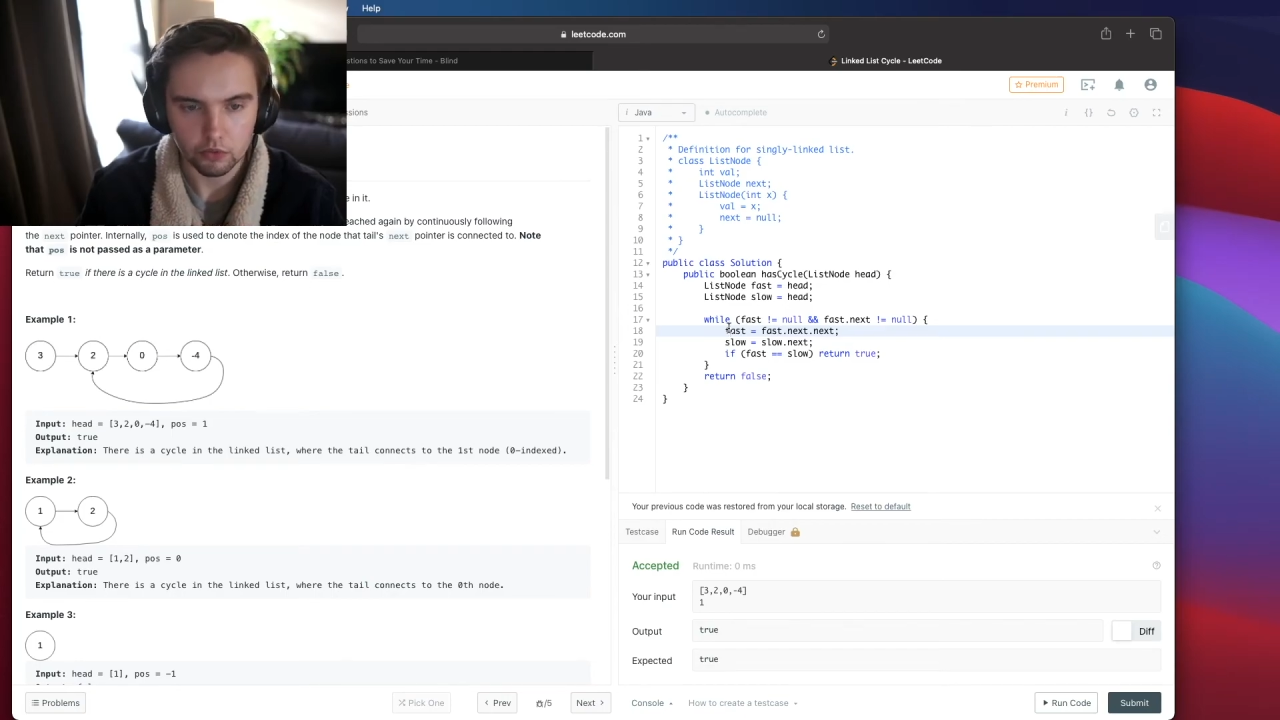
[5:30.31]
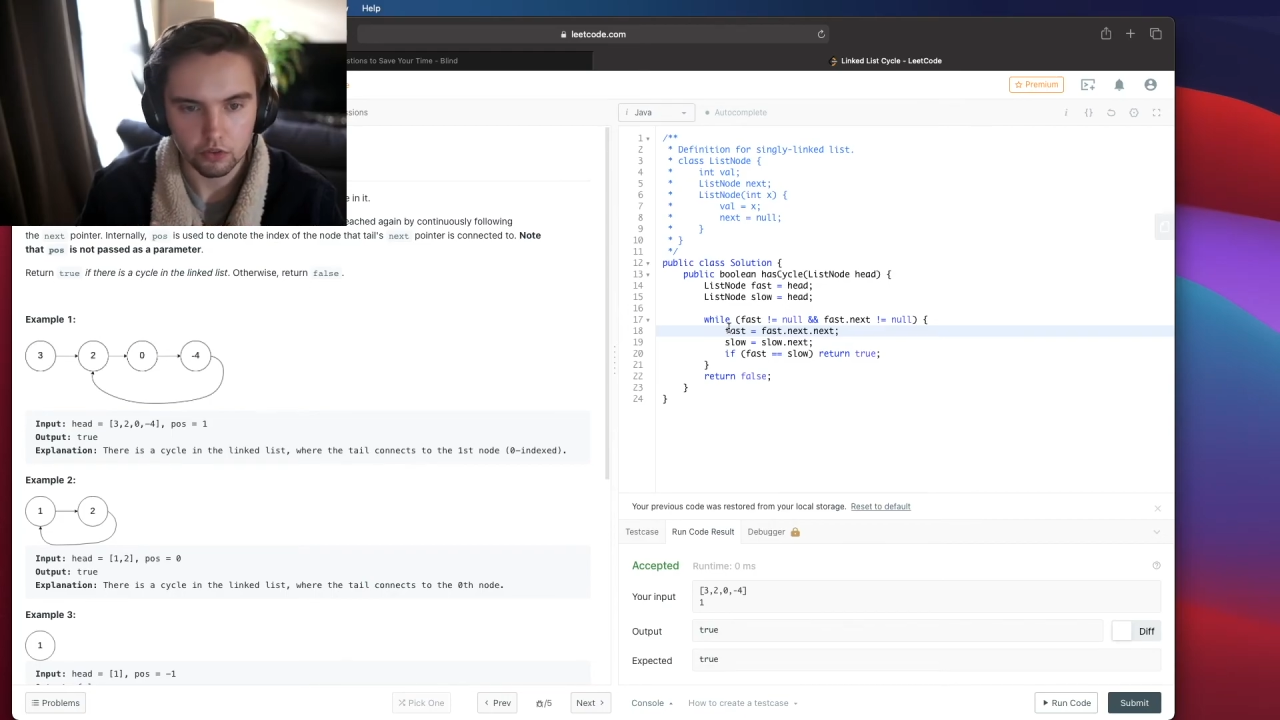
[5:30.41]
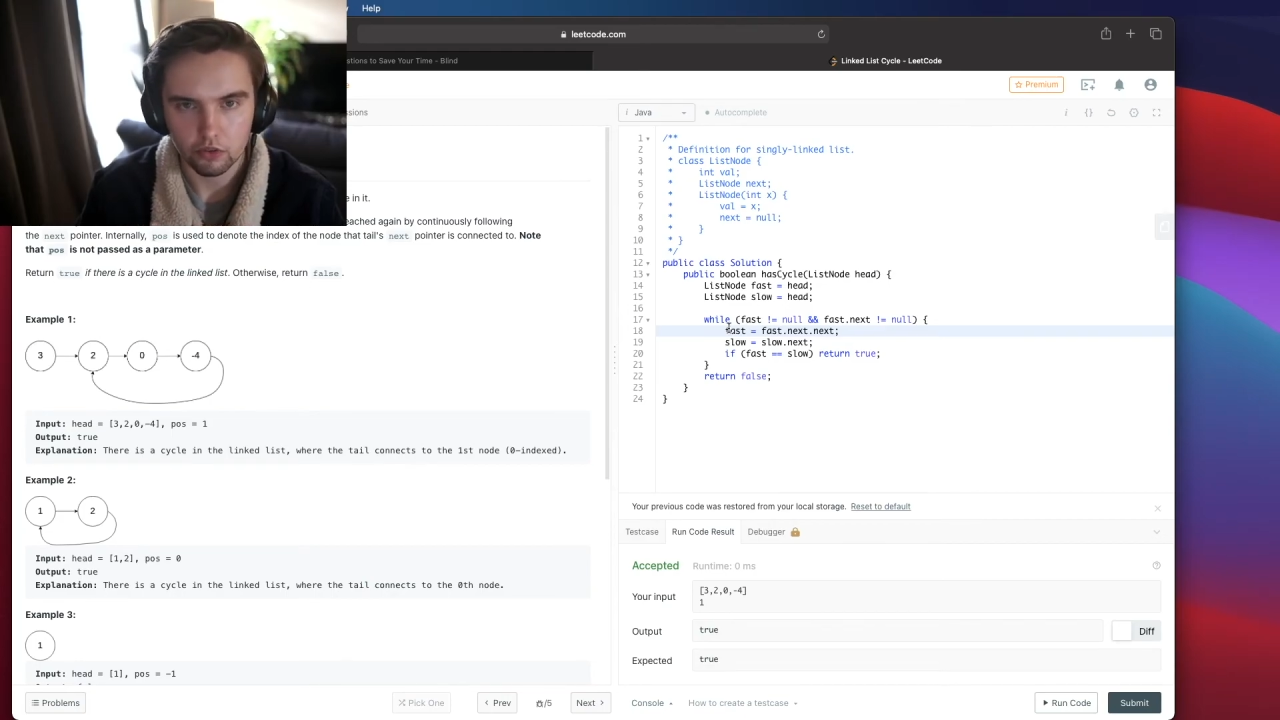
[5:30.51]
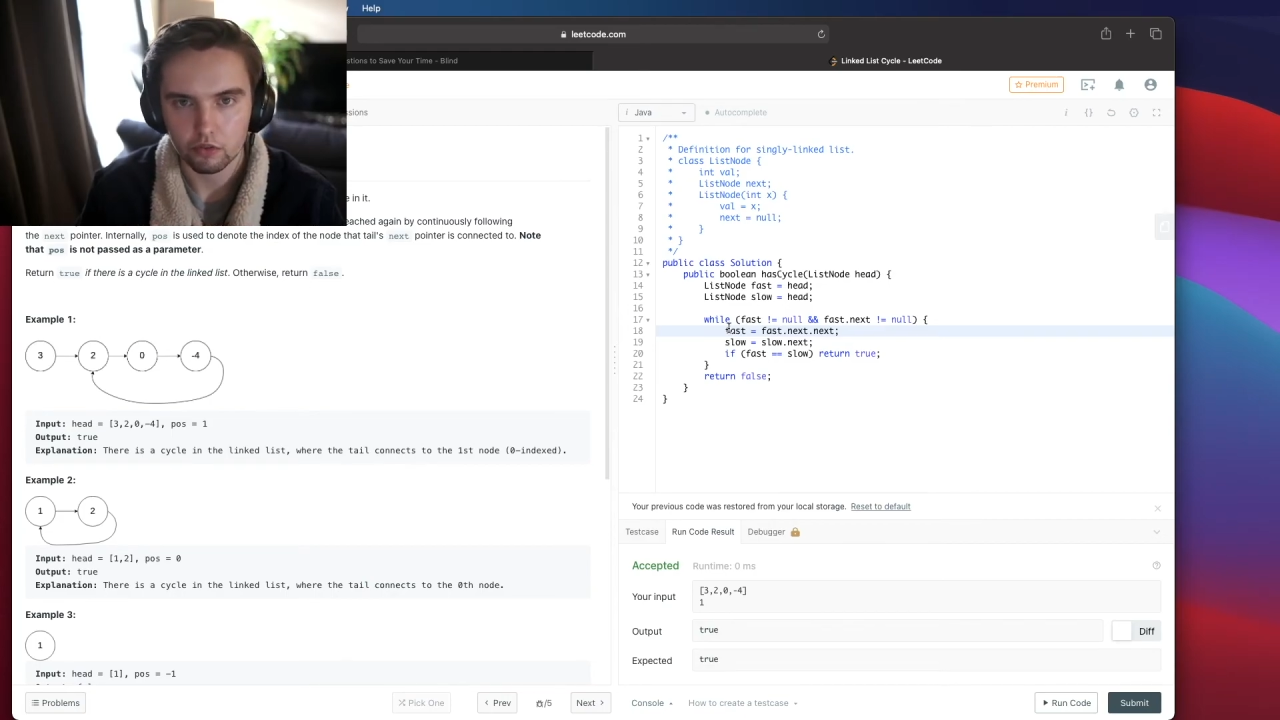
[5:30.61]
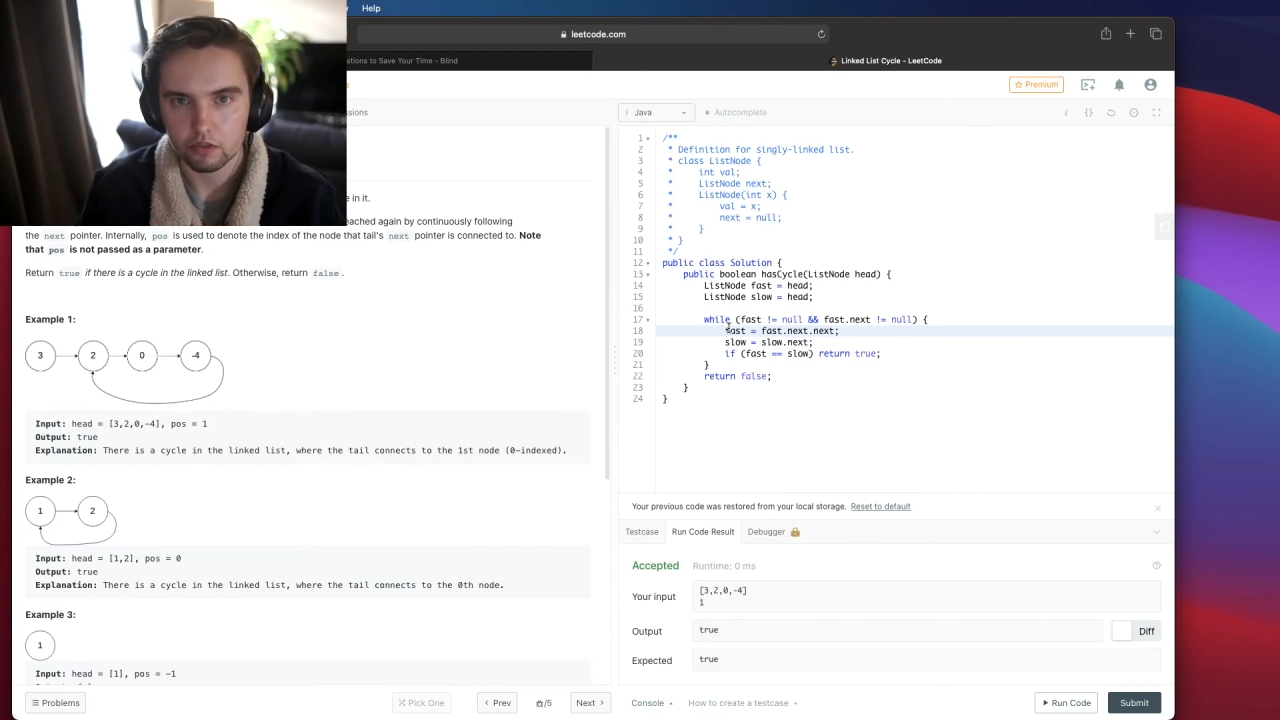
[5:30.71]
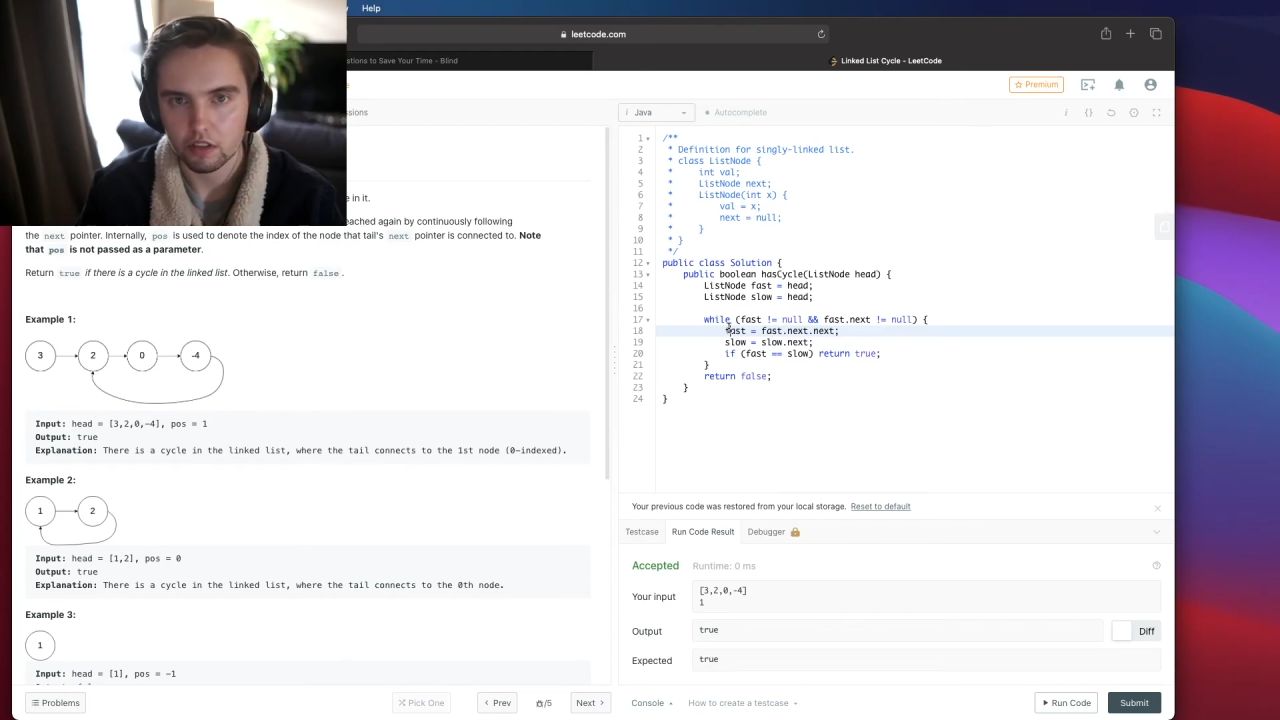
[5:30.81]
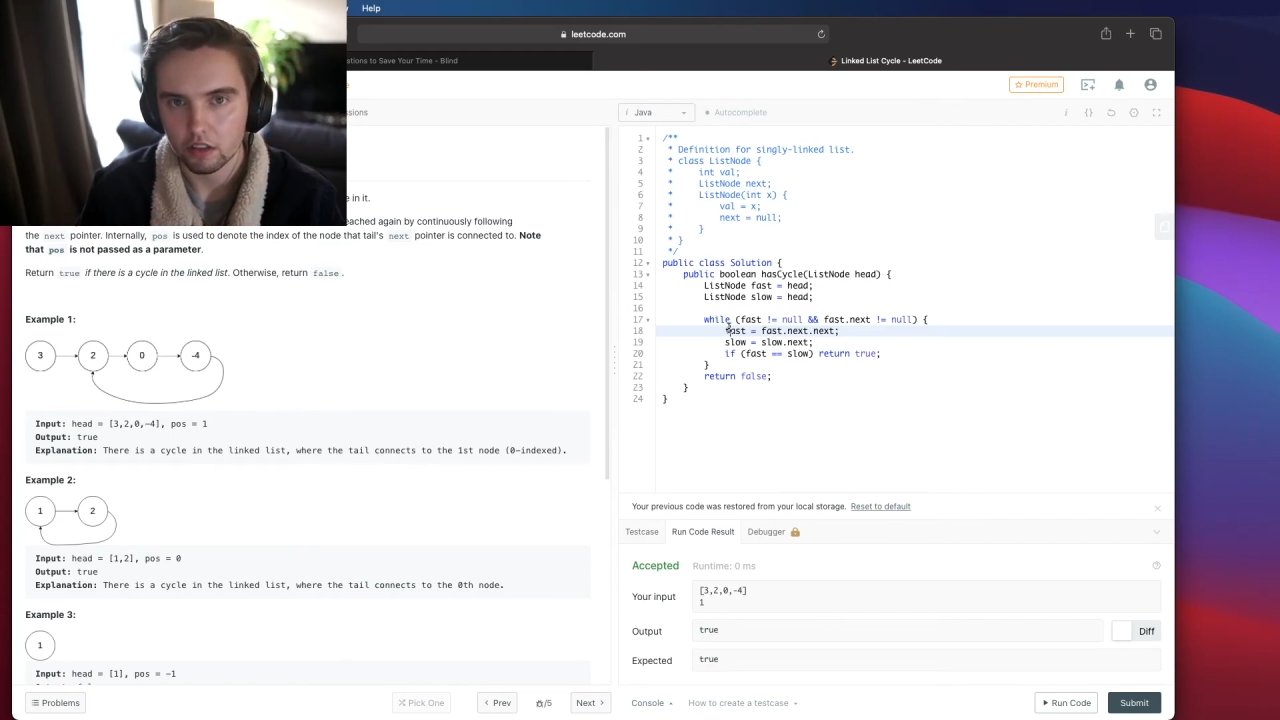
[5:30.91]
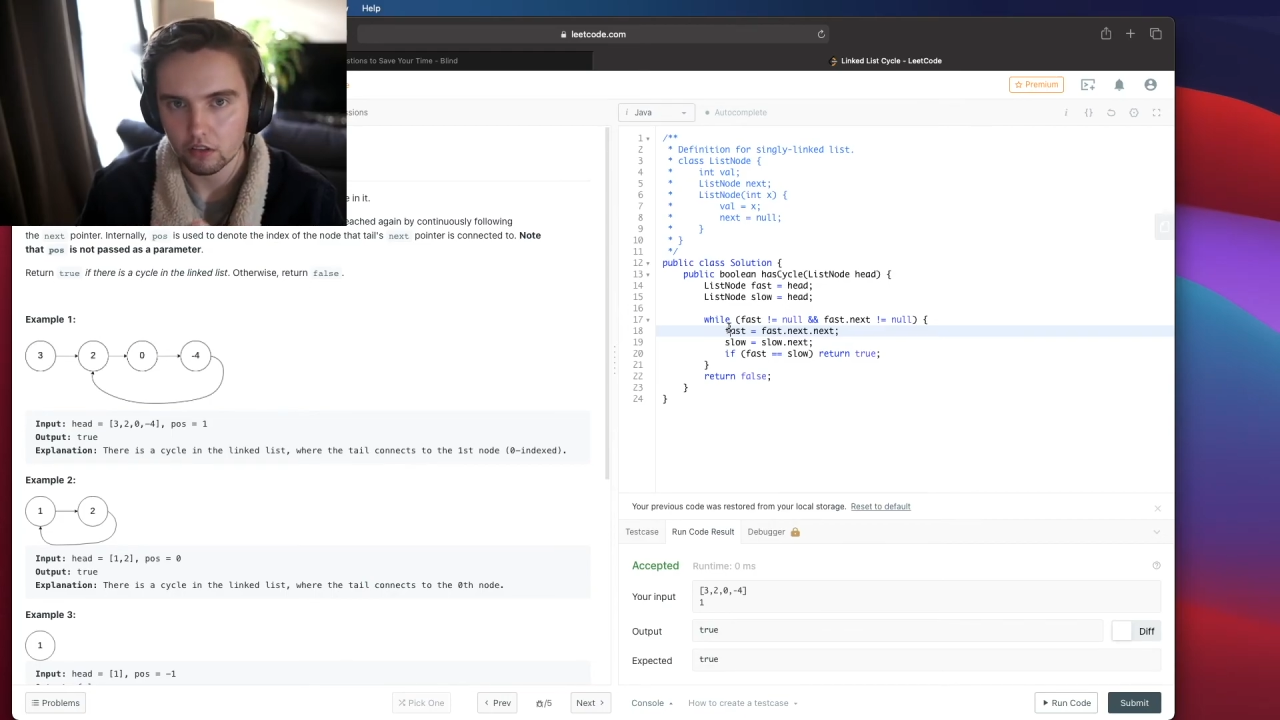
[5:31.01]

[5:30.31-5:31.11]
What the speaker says: to the